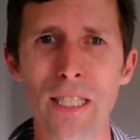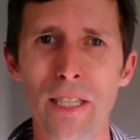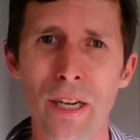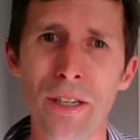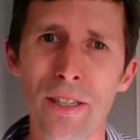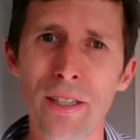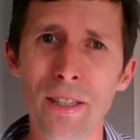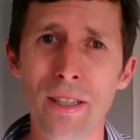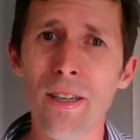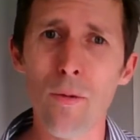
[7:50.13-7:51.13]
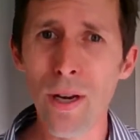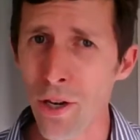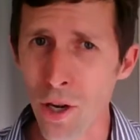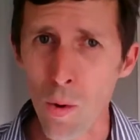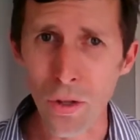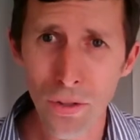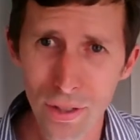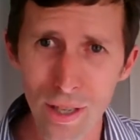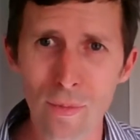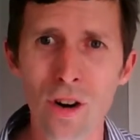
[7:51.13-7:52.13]
We don't know what
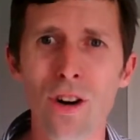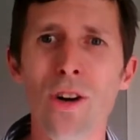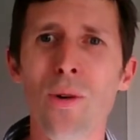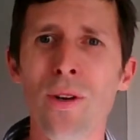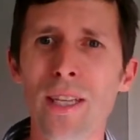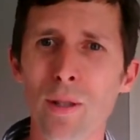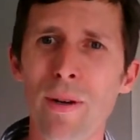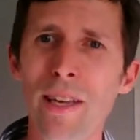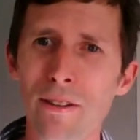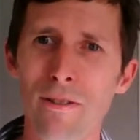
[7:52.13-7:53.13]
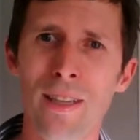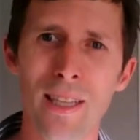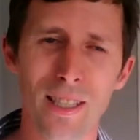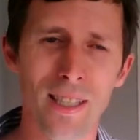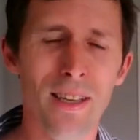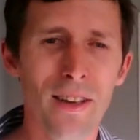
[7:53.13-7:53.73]
tomorrow or next week or the next